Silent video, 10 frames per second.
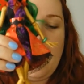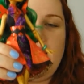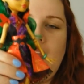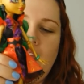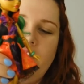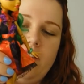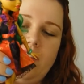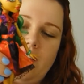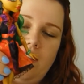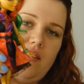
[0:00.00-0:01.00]
And I just
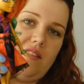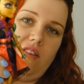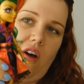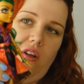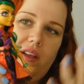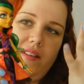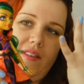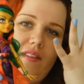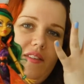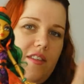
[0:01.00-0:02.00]
think that this doll
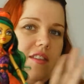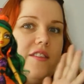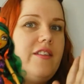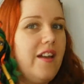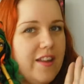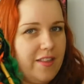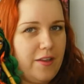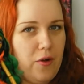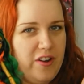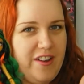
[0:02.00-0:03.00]
is stunningly
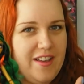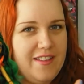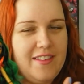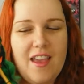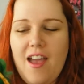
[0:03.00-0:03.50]
gorgeous.